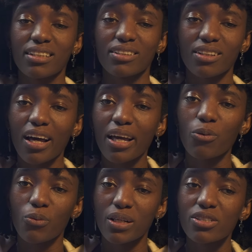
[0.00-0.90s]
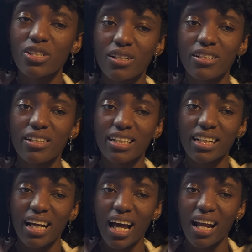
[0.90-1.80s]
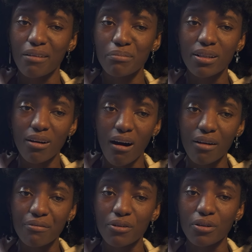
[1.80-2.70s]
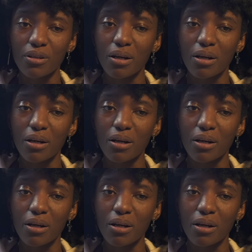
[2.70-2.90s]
like winter and i've been gone for